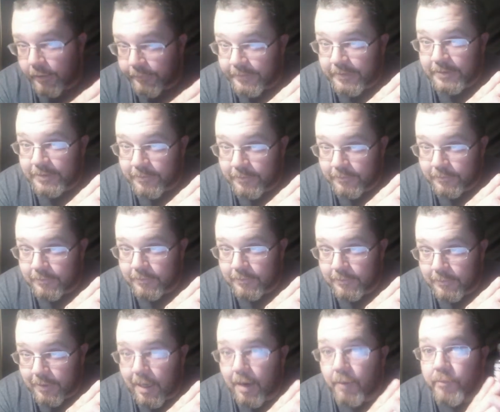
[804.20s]
love it.
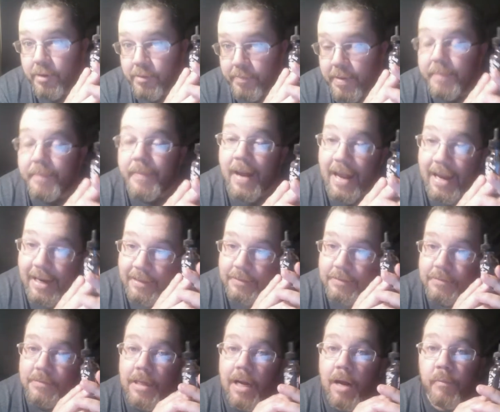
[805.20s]
I will be back,
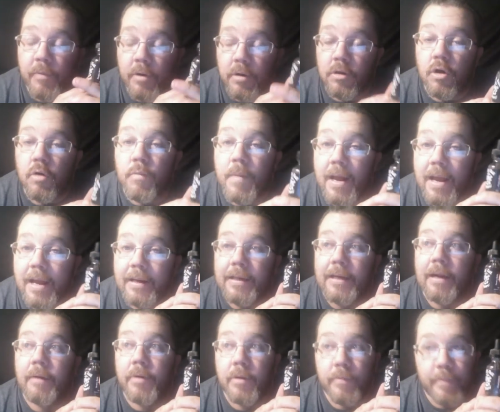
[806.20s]
I will go
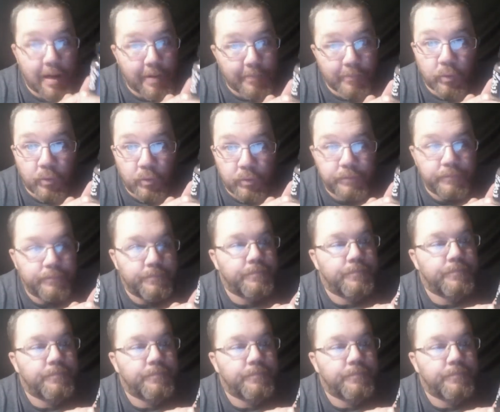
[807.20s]
back, and I will buy more.